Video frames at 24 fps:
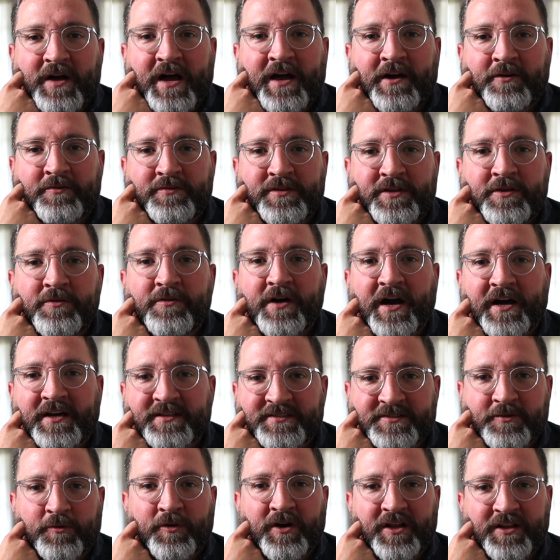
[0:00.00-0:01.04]
how you guys
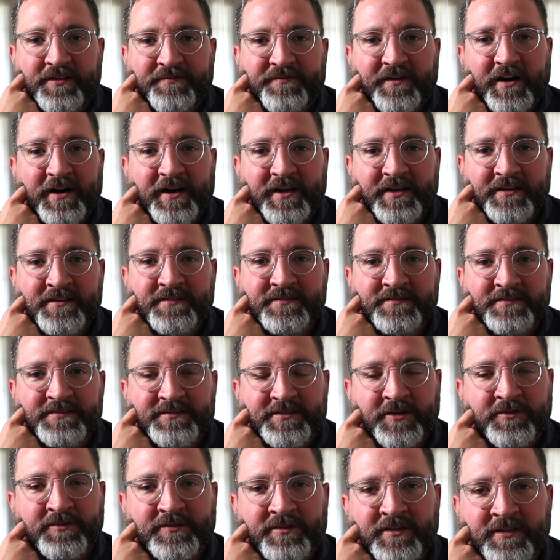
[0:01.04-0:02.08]
qualify
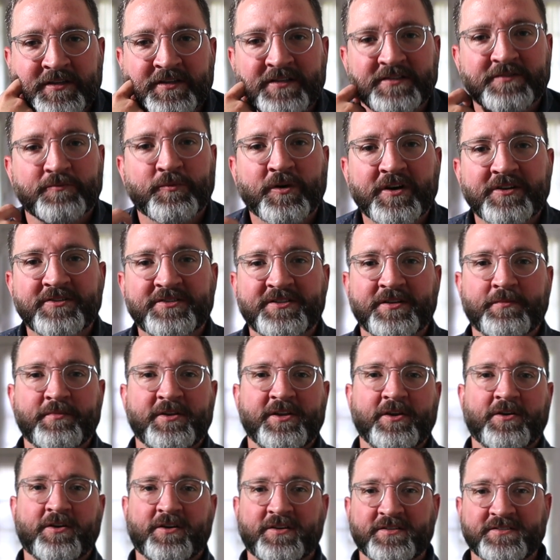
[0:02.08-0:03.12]
certain leads. What are some of
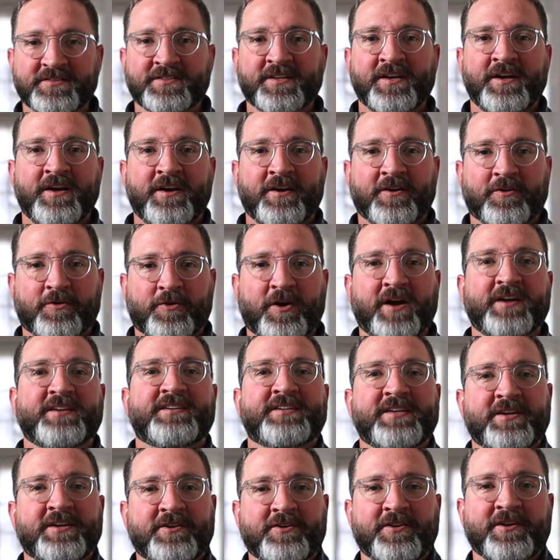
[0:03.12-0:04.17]
y'all's
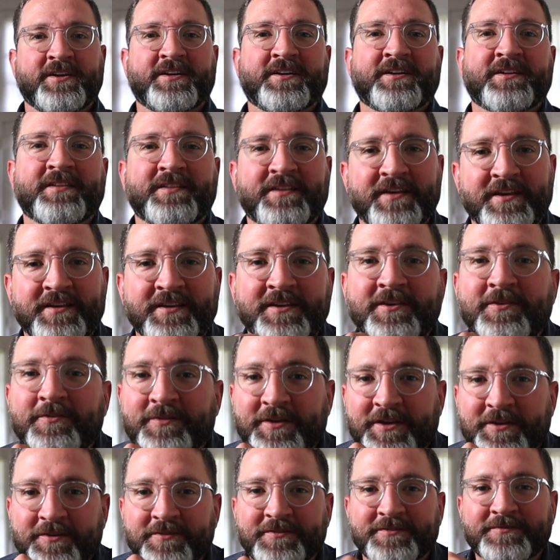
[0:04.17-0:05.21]
criteria that you
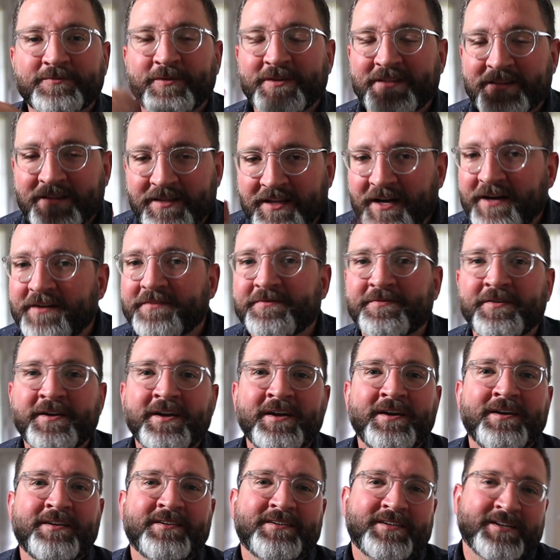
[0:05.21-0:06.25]
use? Would love
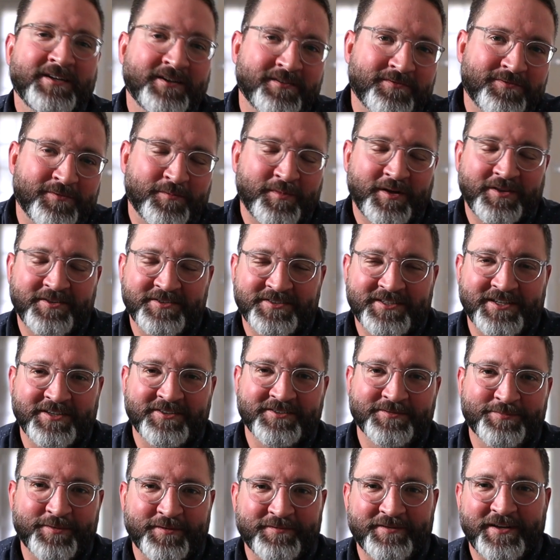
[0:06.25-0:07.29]
to hear from other sales
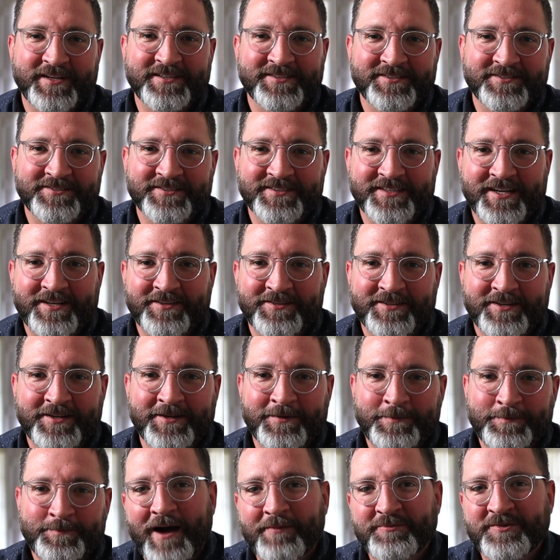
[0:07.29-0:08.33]
professionals out there.
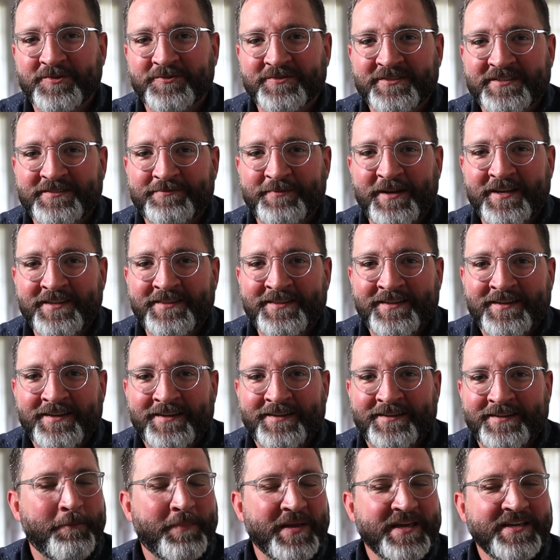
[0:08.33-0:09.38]
I'm Jordan Smith.
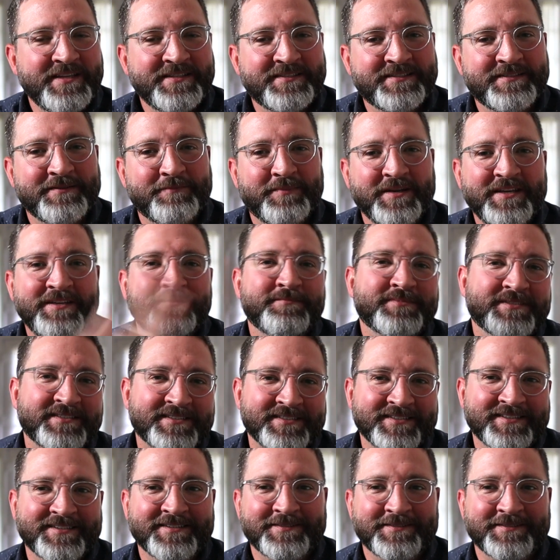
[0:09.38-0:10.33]
Peace, peeps.